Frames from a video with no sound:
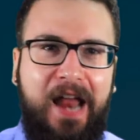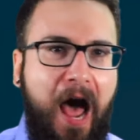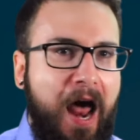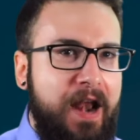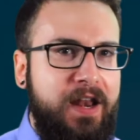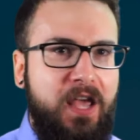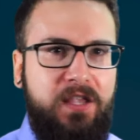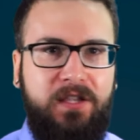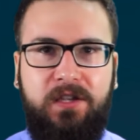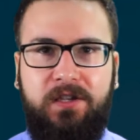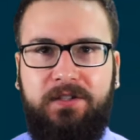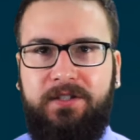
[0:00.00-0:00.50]
not
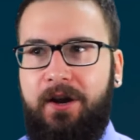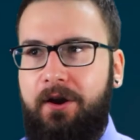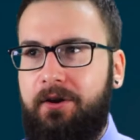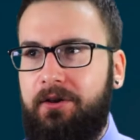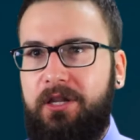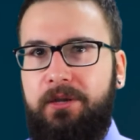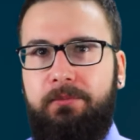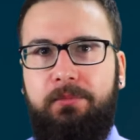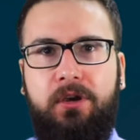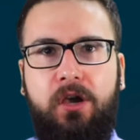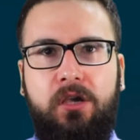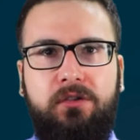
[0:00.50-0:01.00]

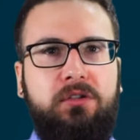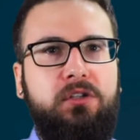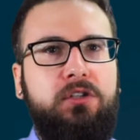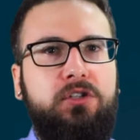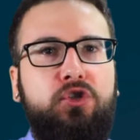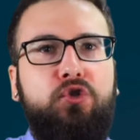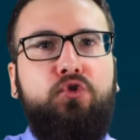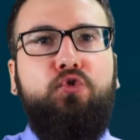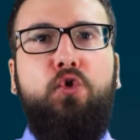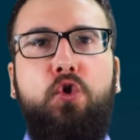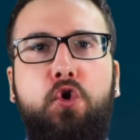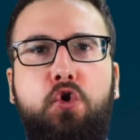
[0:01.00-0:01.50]
necessarily because
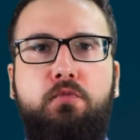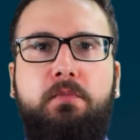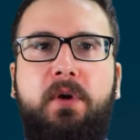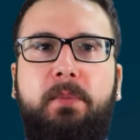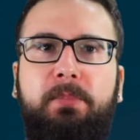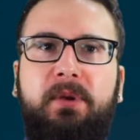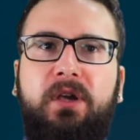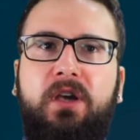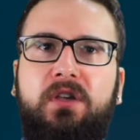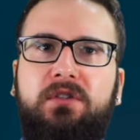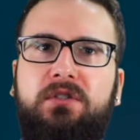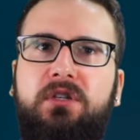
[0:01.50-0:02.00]
it's true, but
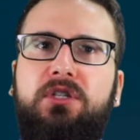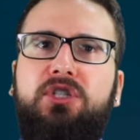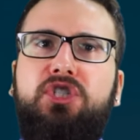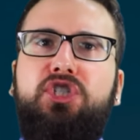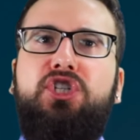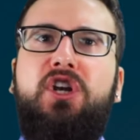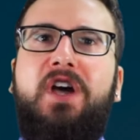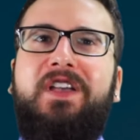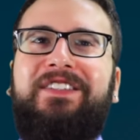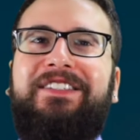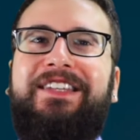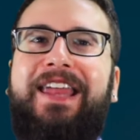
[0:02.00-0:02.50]
because it's
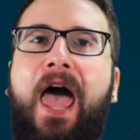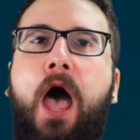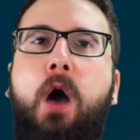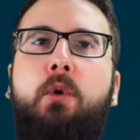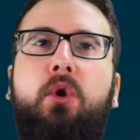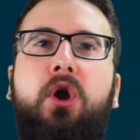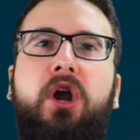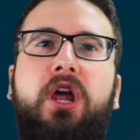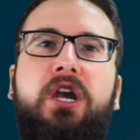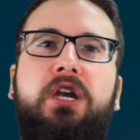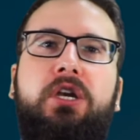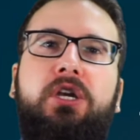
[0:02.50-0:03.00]
just
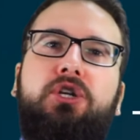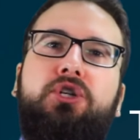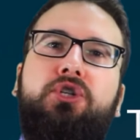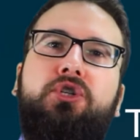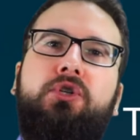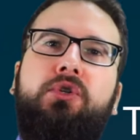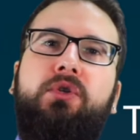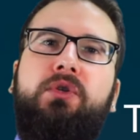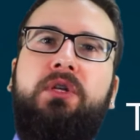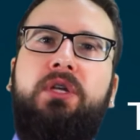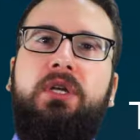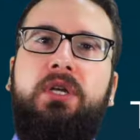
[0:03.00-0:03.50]
our
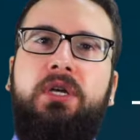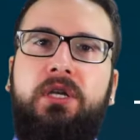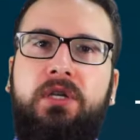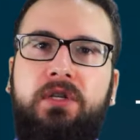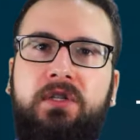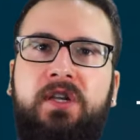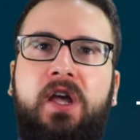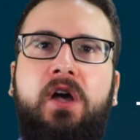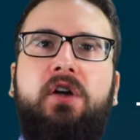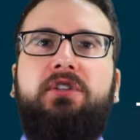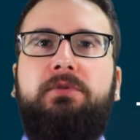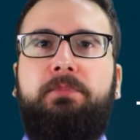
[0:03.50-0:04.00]
initial
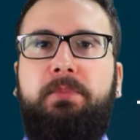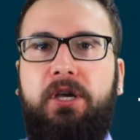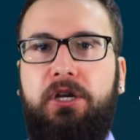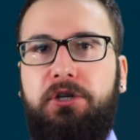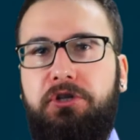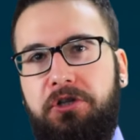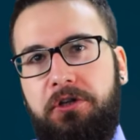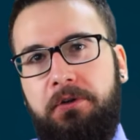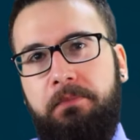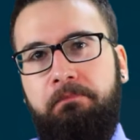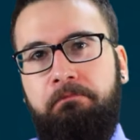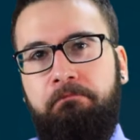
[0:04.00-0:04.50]
sales
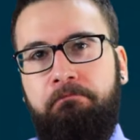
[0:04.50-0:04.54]
pitch.